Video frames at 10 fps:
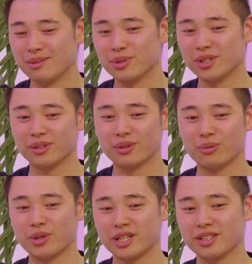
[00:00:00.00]
But
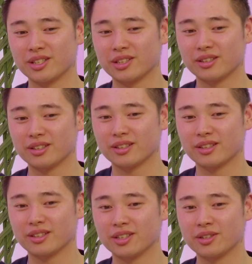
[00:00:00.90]
when
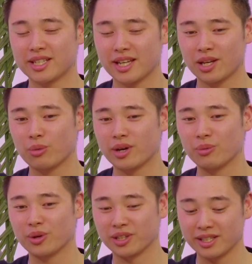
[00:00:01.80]
you take away
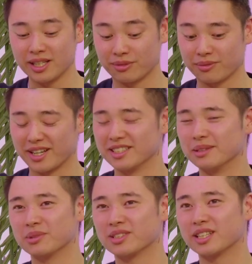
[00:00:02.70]
what you need from that
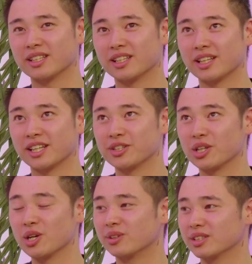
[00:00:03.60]
10% and actually
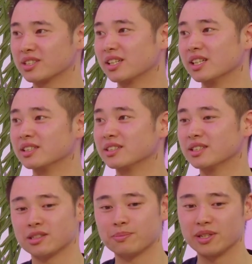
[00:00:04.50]
go on sites
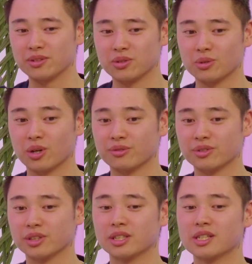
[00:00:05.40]
and speak to
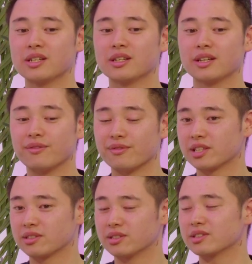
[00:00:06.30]
other
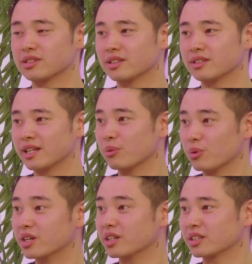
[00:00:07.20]
investors and
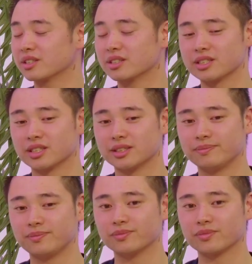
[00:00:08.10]
network, and
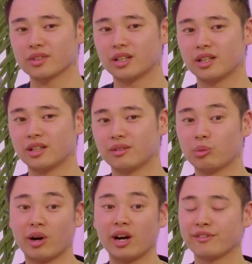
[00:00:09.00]

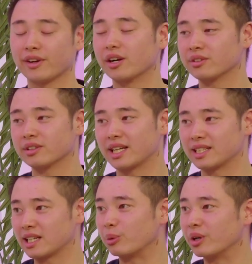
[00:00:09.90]
well, I found
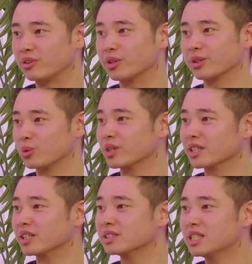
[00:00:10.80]
that's how I've learned quicker.